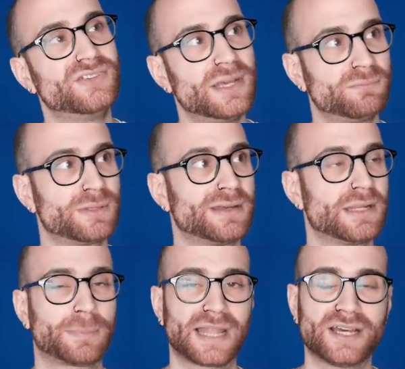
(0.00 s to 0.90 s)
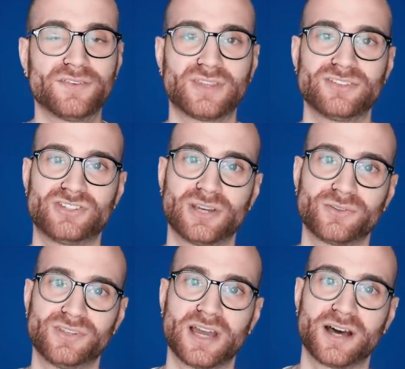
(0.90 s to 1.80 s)
to implement the playoffs and
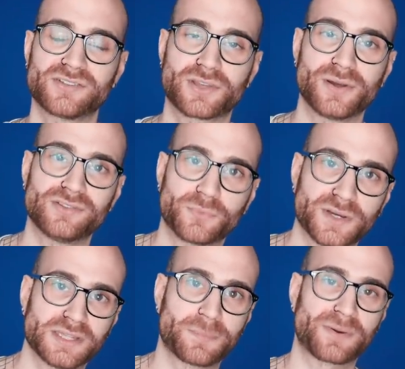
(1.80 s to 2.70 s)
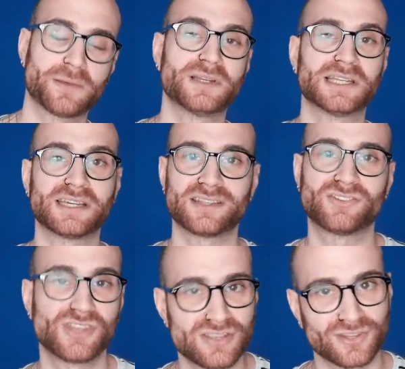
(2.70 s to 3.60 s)
Chelsea aren't going to win the Premier League
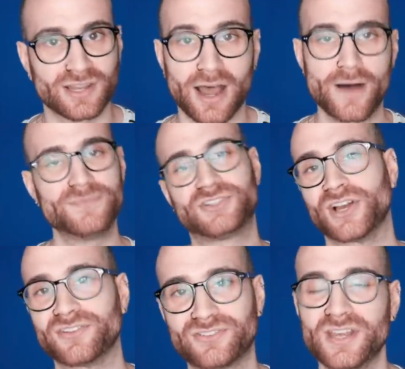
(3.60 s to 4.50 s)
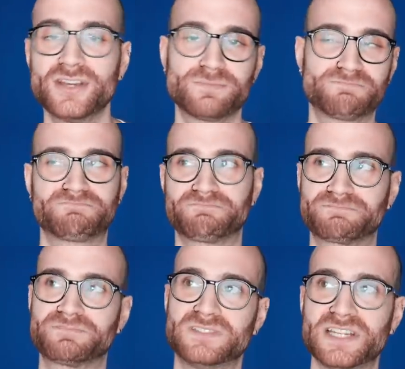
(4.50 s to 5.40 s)
this season. I'm just,
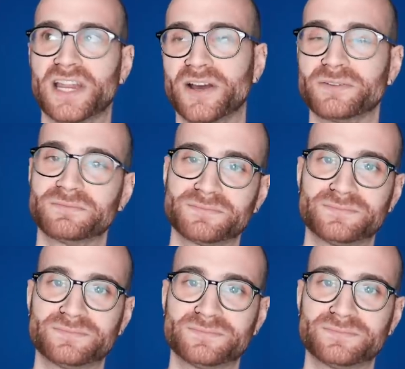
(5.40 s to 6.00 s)
you know,